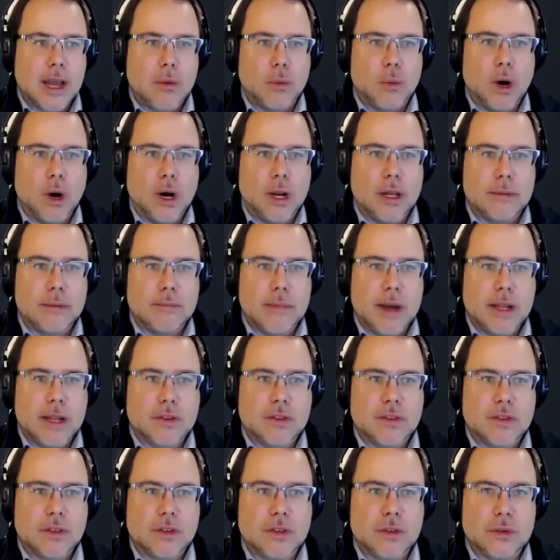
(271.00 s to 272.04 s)
what it meant
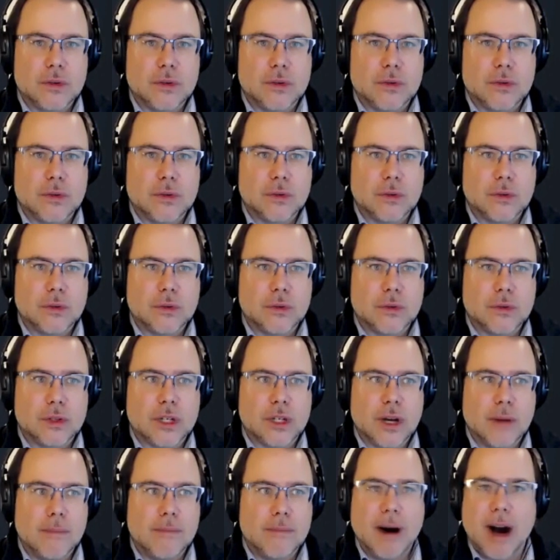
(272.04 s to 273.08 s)
to
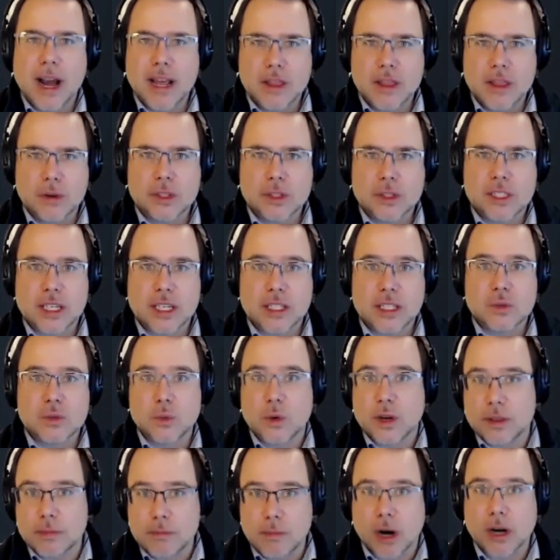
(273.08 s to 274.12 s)
combine those things
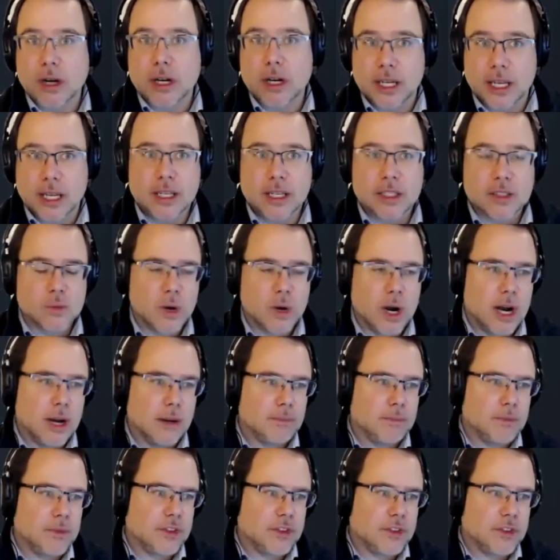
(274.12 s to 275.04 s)
with marketing as well.